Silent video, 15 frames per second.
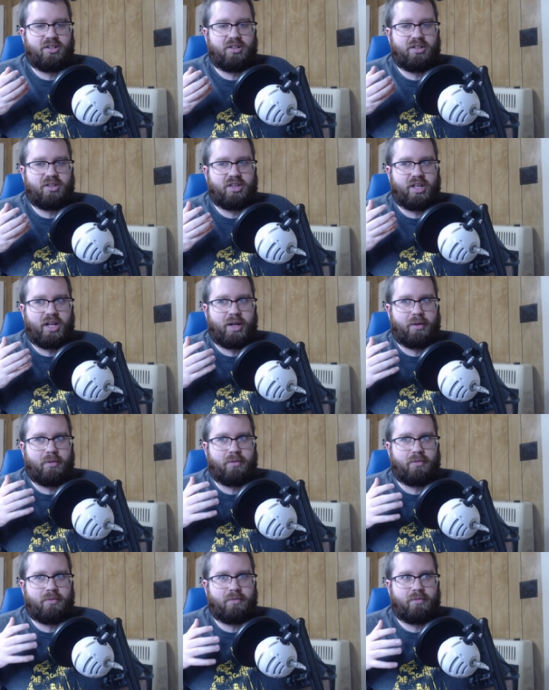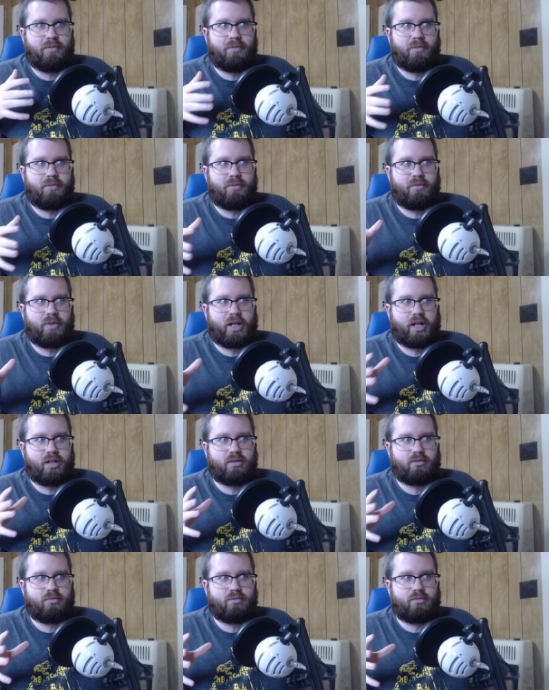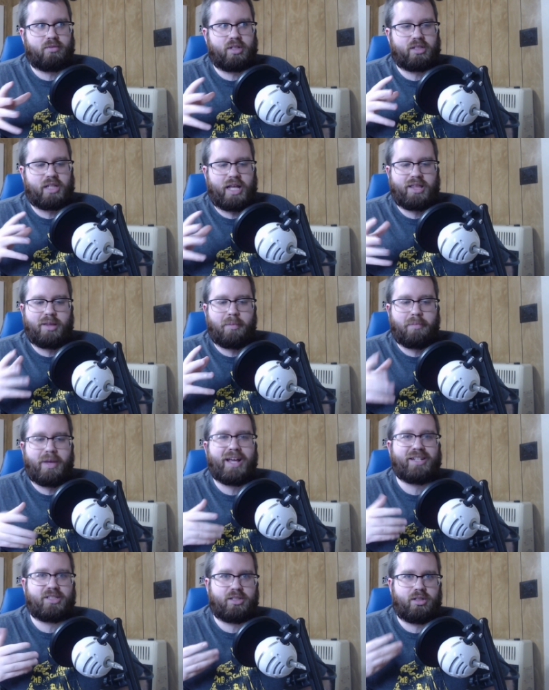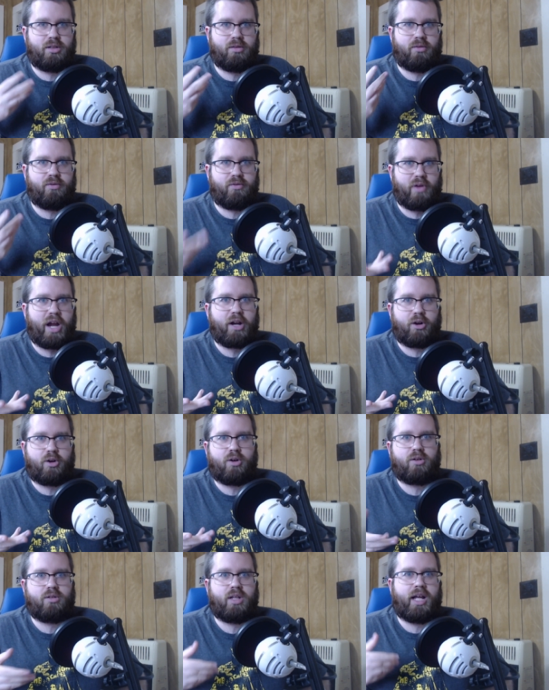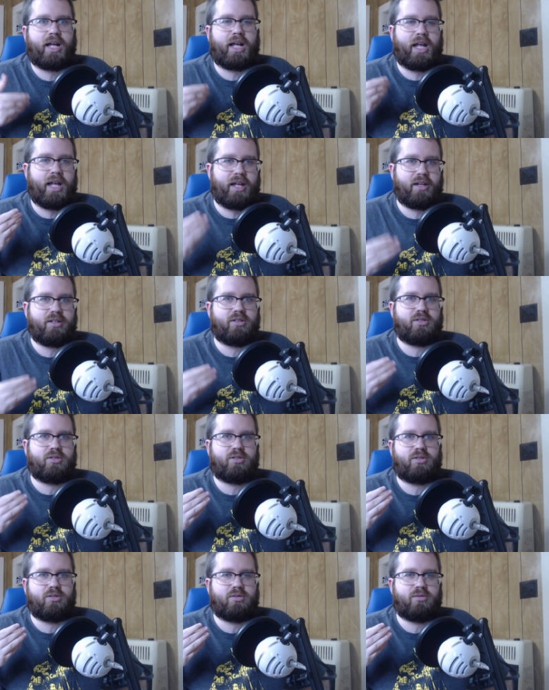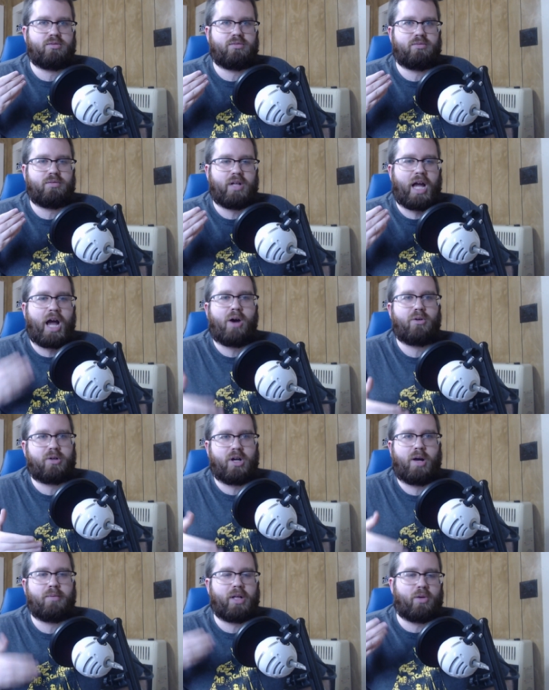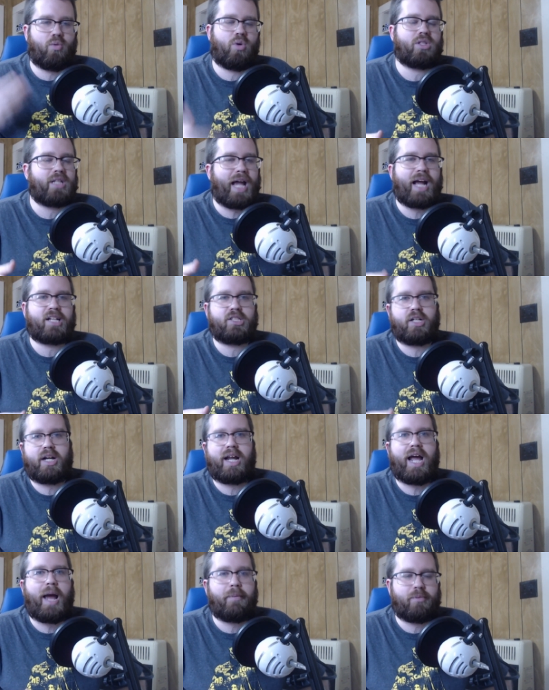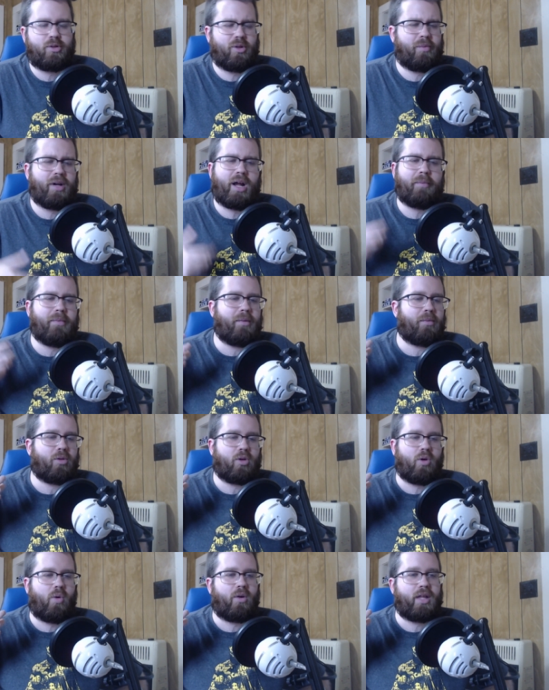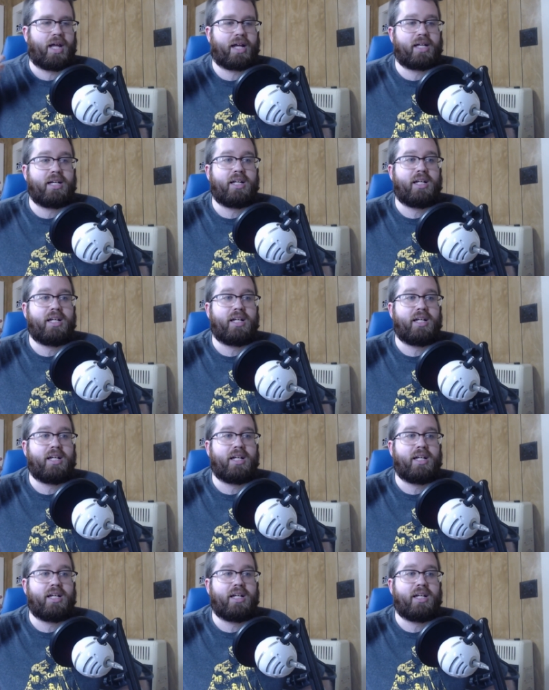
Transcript: the, like this in the mist Vader, like his outcome, like what's actually going to happen to him. And I remember going like,